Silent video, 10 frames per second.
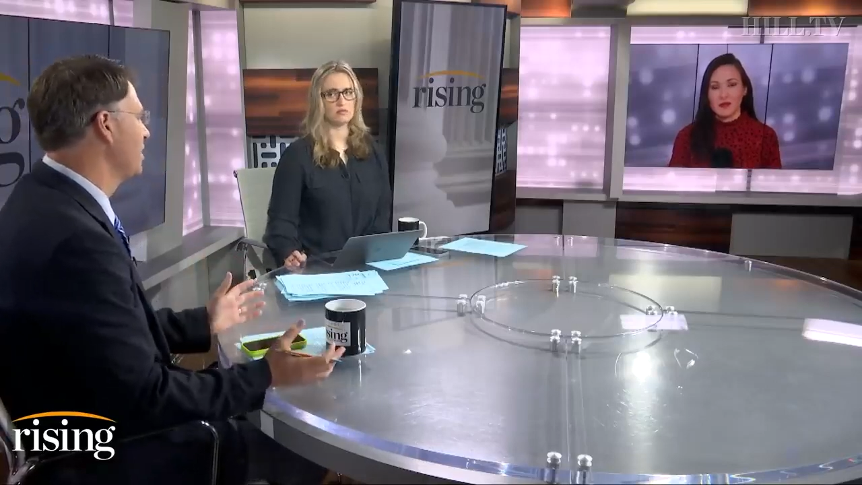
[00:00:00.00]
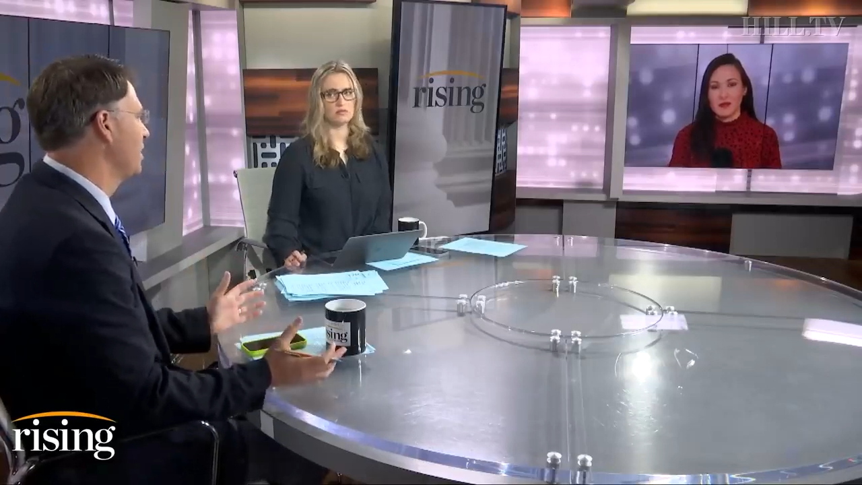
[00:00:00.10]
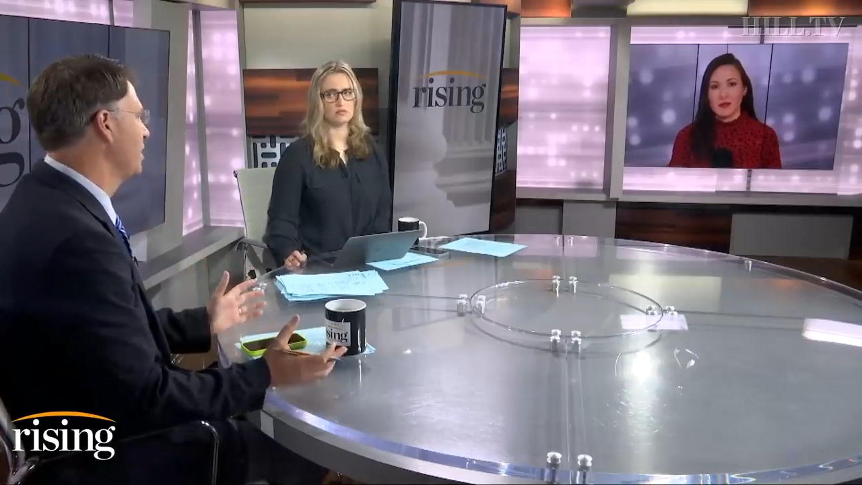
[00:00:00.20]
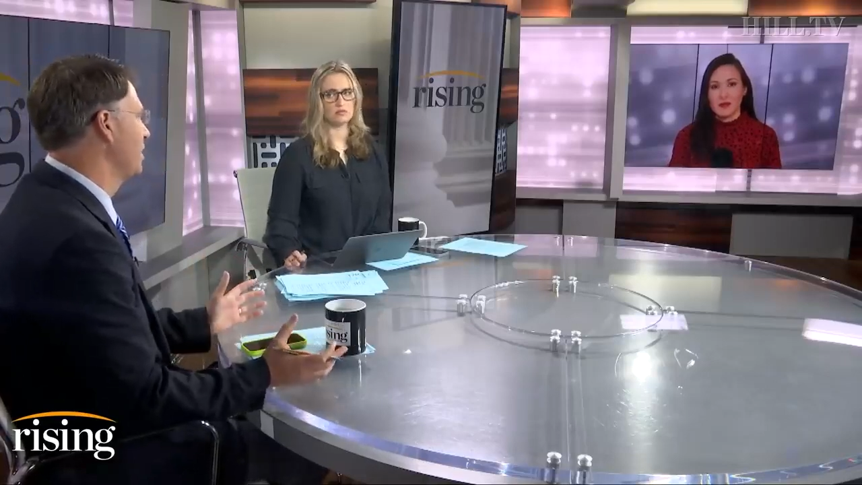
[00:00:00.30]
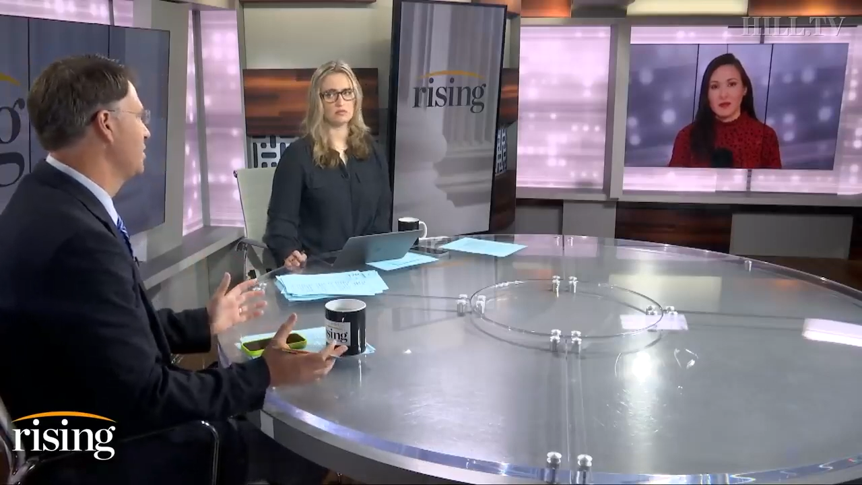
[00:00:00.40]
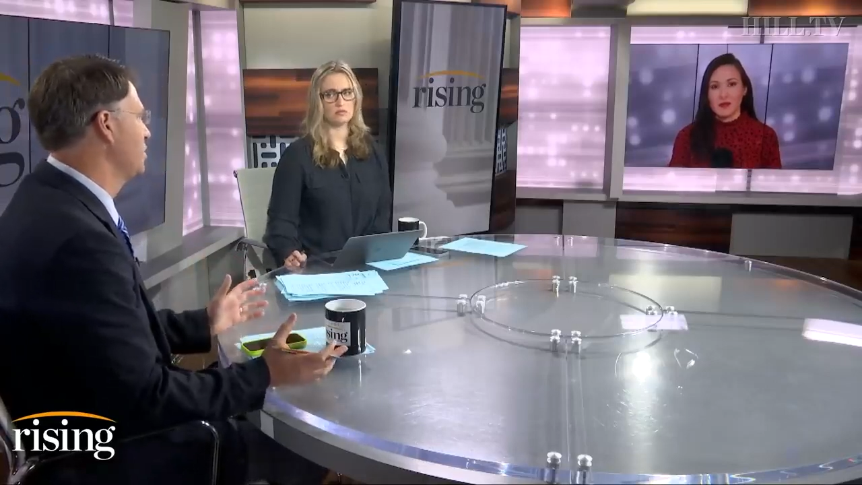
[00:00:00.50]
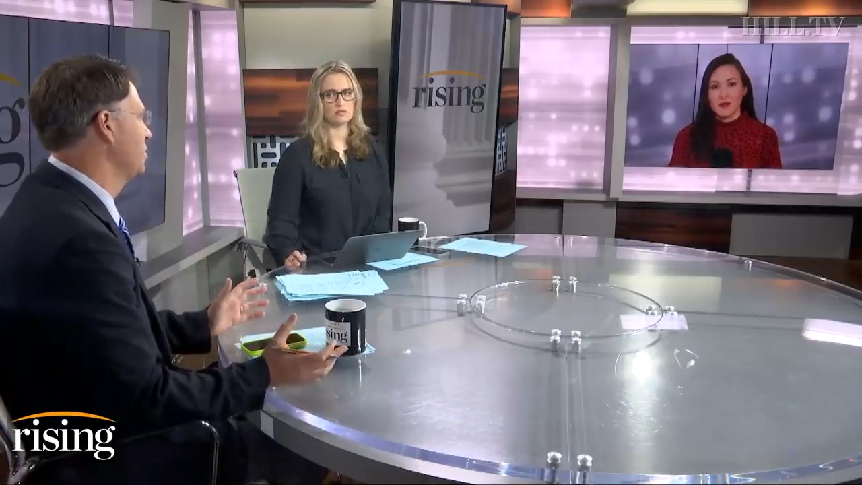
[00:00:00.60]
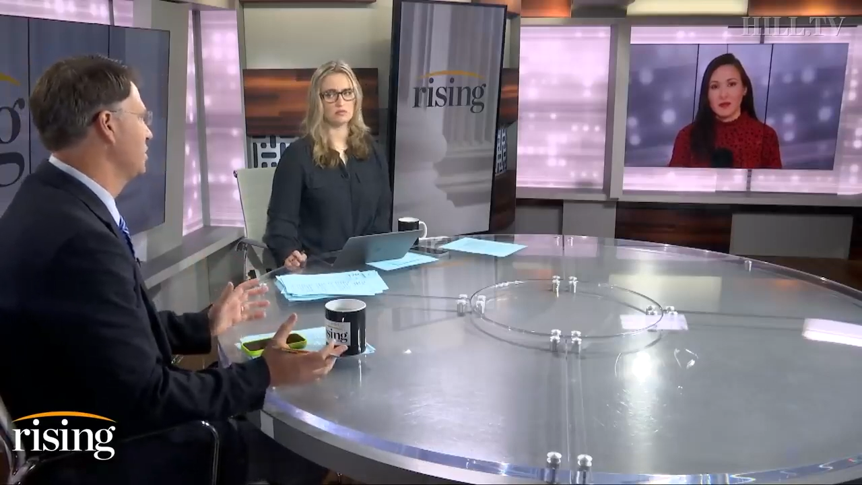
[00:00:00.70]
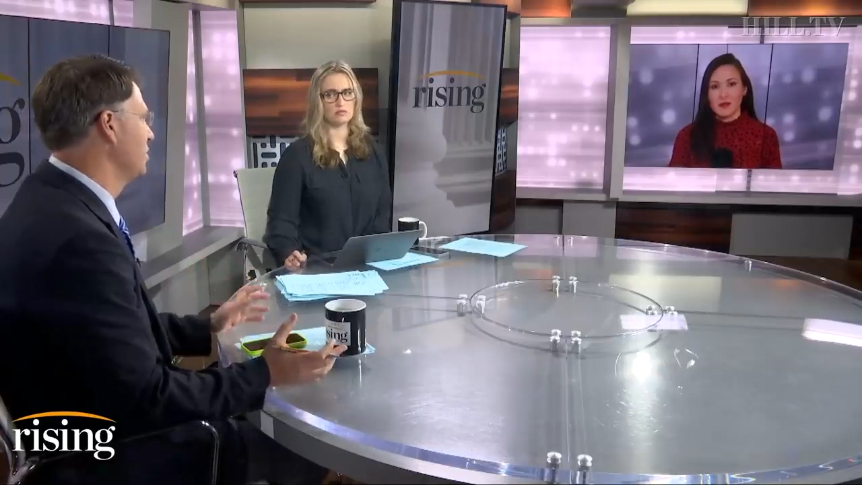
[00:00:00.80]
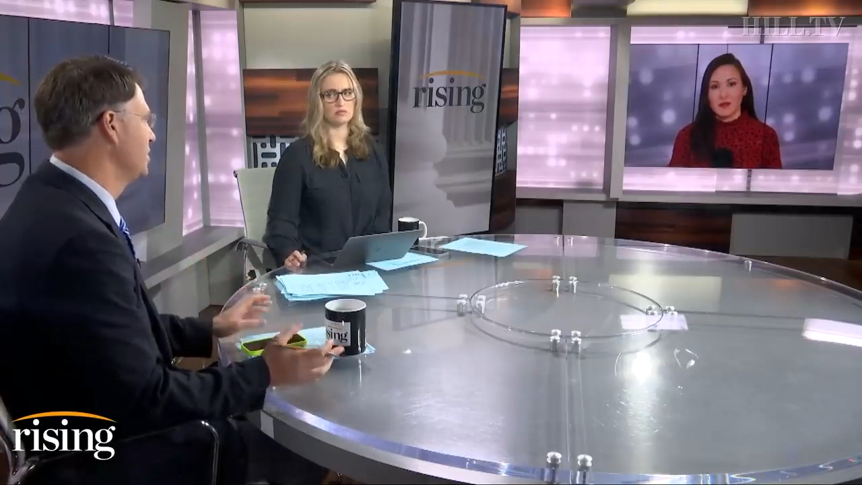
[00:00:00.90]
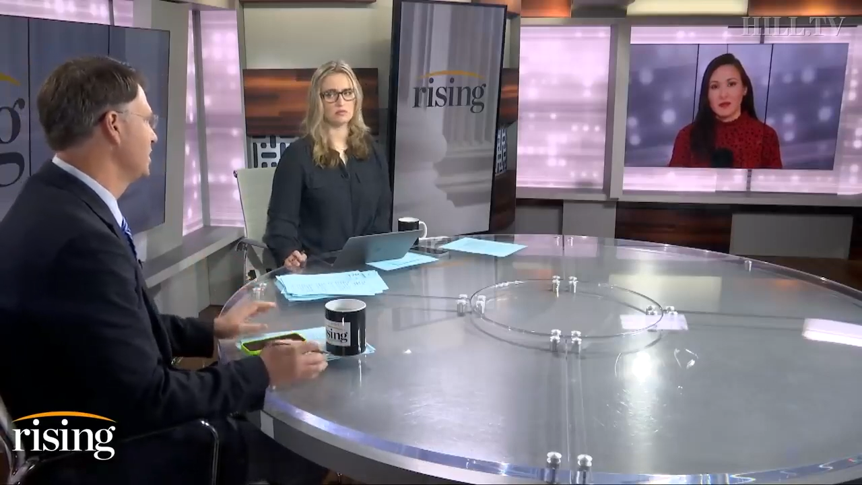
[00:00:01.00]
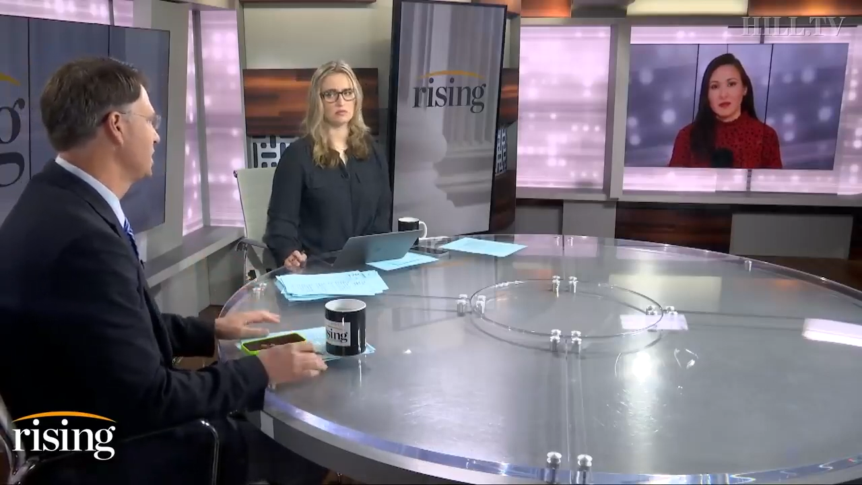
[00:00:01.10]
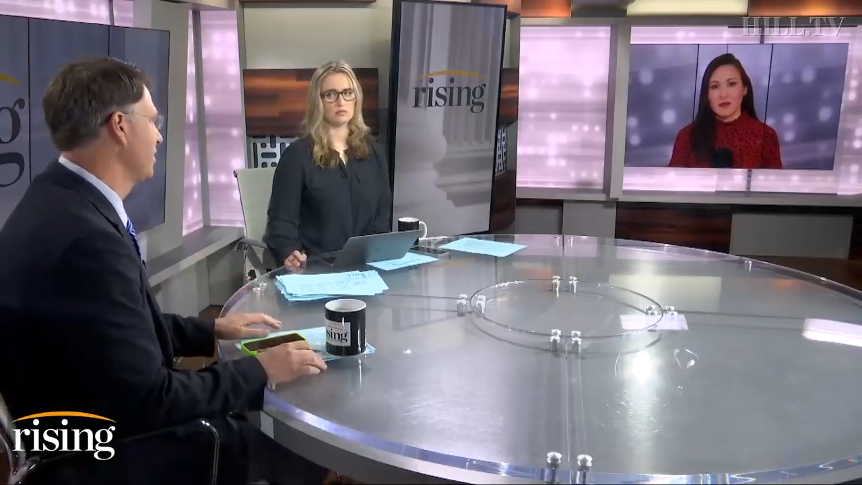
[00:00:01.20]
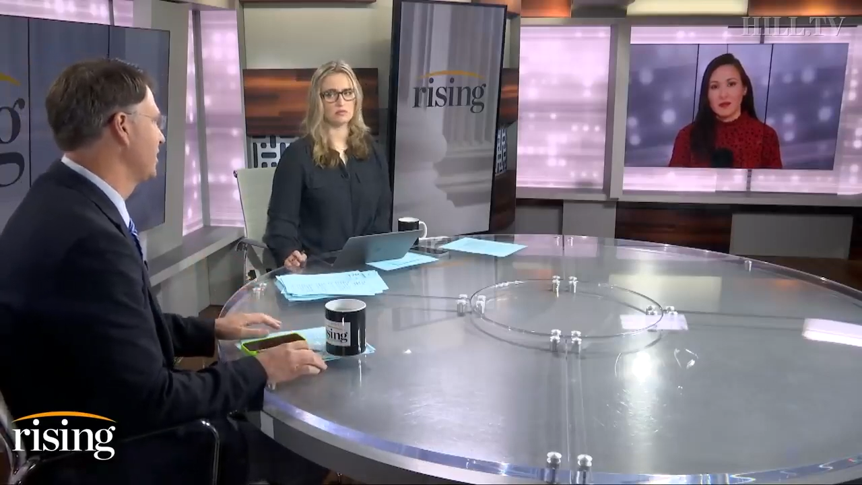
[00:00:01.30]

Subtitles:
the issue is losing some